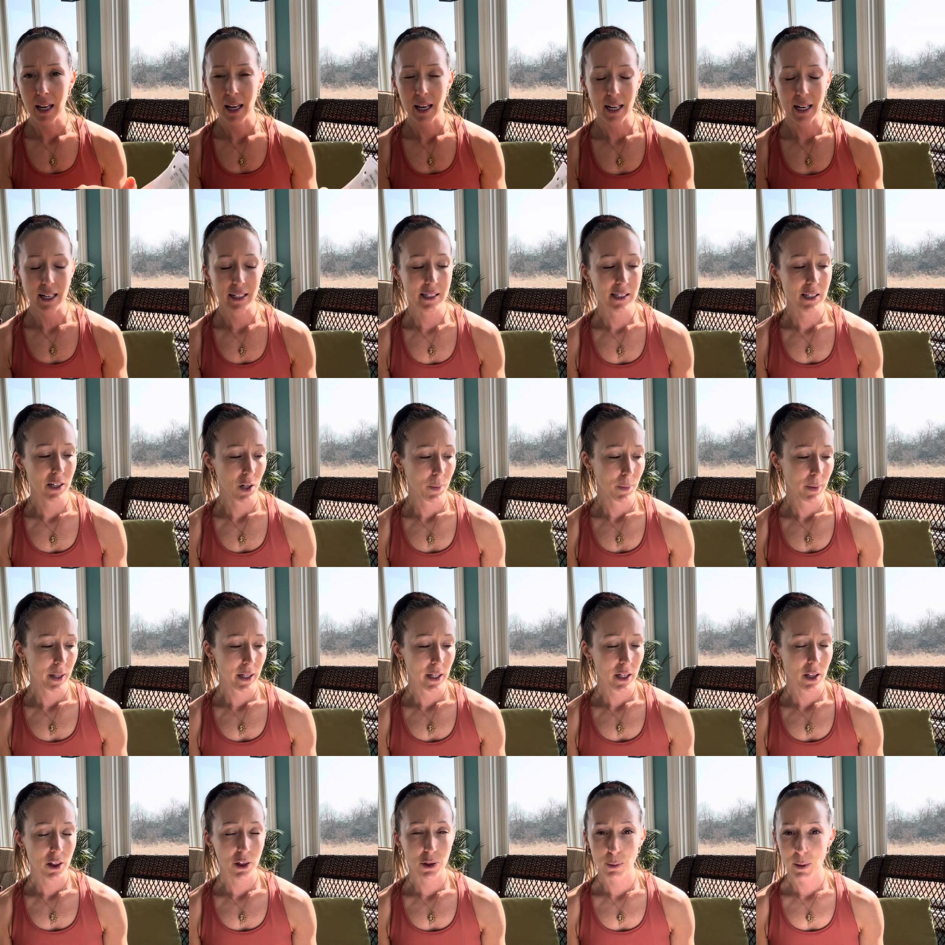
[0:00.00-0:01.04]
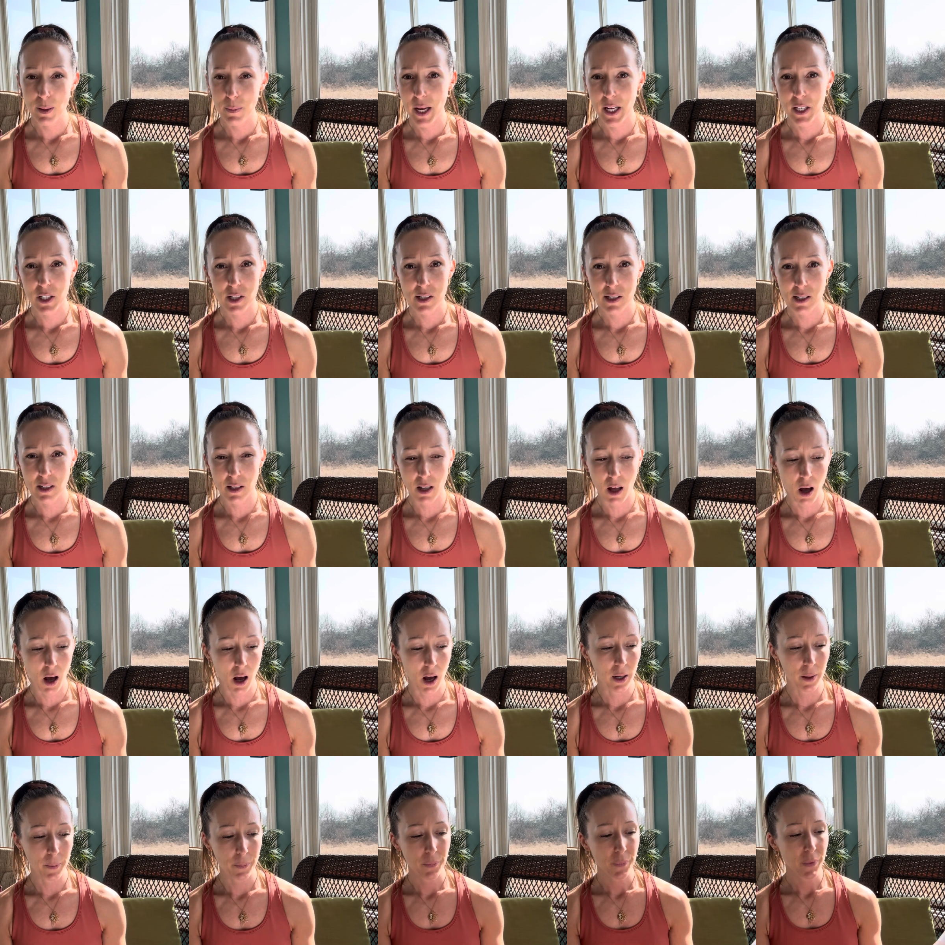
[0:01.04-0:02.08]
It's going to be 3 pages
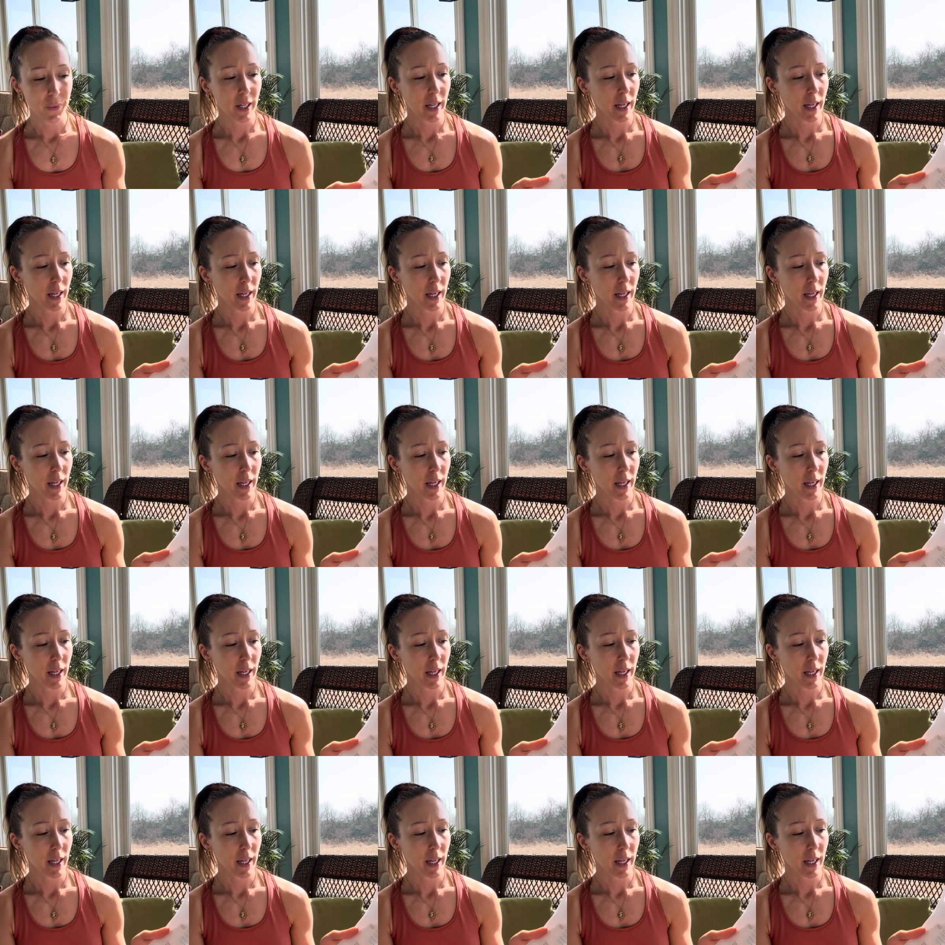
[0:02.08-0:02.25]
long.